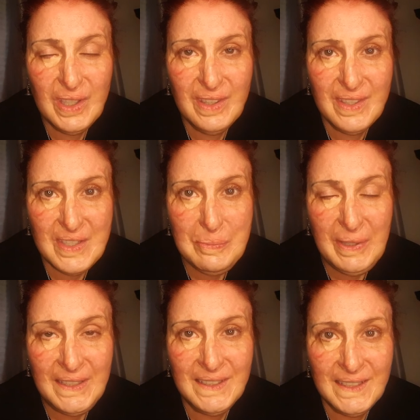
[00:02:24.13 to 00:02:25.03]
the
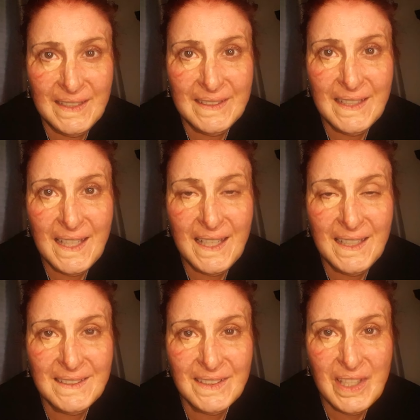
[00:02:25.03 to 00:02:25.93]
splint in
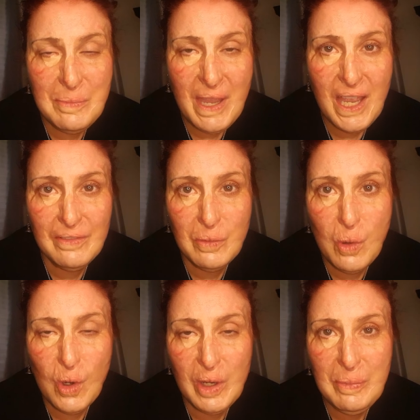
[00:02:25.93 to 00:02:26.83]
and let me have a
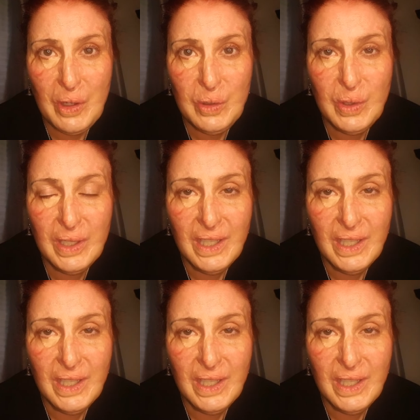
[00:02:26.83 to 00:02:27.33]
walk about.